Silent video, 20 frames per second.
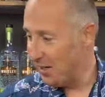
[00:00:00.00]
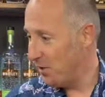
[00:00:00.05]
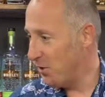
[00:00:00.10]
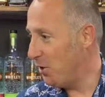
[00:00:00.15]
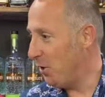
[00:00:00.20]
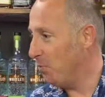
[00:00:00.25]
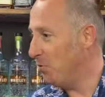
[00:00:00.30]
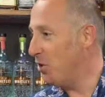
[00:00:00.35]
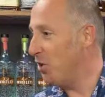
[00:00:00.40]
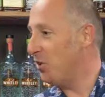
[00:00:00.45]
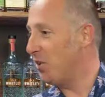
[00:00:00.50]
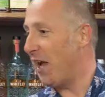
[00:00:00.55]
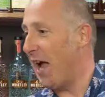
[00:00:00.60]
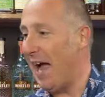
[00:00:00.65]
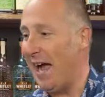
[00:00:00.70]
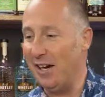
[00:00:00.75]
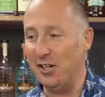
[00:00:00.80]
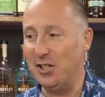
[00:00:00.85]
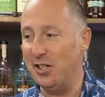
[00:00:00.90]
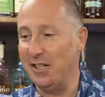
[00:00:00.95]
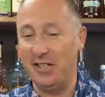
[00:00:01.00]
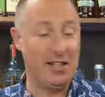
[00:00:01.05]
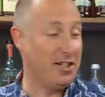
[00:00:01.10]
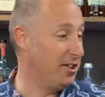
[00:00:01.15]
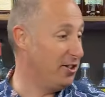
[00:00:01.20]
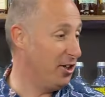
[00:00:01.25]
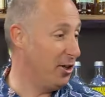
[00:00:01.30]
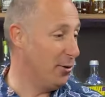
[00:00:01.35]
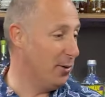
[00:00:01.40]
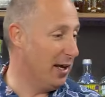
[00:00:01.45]
So I'm just actually going
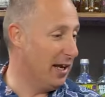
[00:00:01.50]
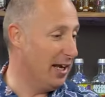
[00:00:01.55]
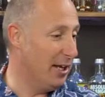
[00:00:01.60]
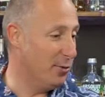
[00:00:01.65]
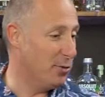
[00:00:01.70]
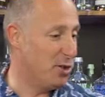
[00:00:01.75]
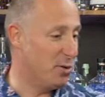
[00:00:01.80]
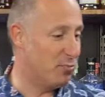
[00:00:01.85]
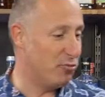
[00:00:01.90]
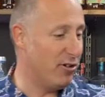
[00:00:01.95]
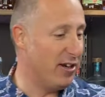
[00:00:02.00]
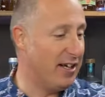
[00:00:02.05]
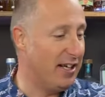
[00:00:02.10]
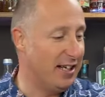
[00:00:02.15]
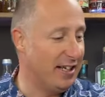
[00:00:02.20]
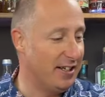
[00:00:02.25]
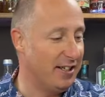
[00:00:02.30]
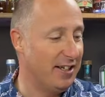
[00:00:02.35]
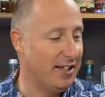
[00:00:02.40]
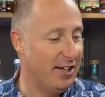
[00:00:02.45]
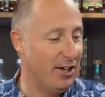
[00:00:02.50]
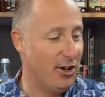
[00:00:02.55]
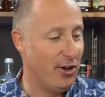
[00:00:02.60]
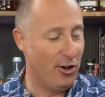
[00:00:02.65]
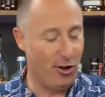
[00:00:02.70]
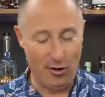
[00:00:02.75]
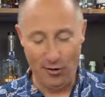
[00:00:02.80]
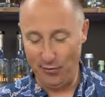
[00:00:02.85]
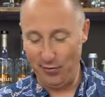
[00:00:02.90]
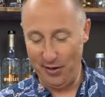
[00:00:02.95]
to do a little sprinkling
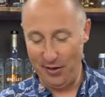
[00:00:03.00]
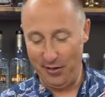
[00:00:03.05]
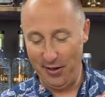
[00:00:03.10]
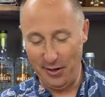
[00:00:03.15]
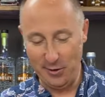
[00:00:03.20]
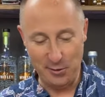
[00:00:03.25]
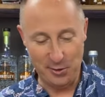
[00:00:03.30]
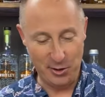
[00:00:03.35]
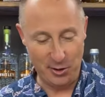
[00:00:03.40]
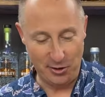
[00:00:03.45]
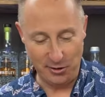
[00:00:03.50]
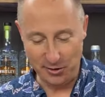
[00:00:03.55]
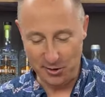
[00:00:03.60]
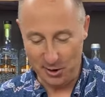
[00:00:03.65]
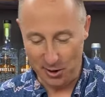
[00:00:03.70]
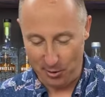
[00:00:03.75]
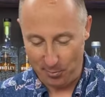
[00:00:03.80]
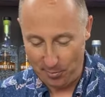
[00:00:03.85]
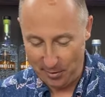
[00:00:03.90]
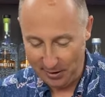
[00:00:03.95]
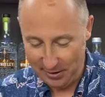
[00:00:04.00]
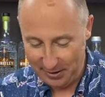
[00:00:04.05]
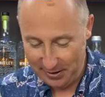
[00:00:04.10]
of those on top.